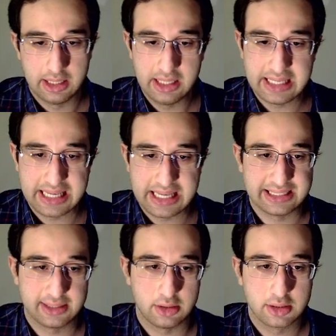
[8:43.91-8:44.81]
He
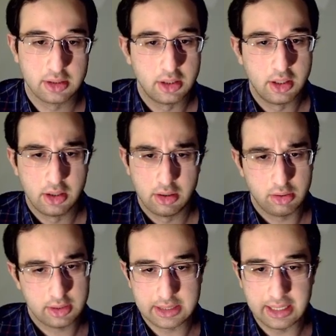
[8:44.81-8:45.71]
castled.
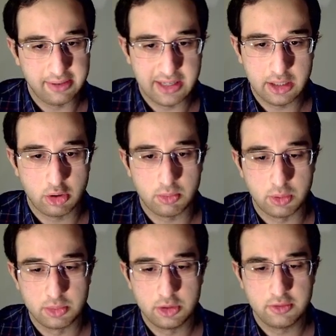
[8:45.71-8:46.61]
Looks like a very
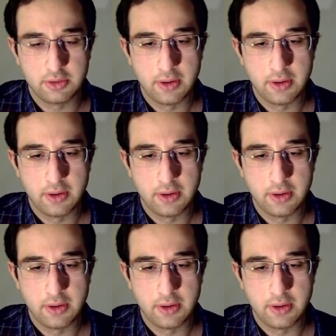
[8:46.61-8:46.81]
normal move.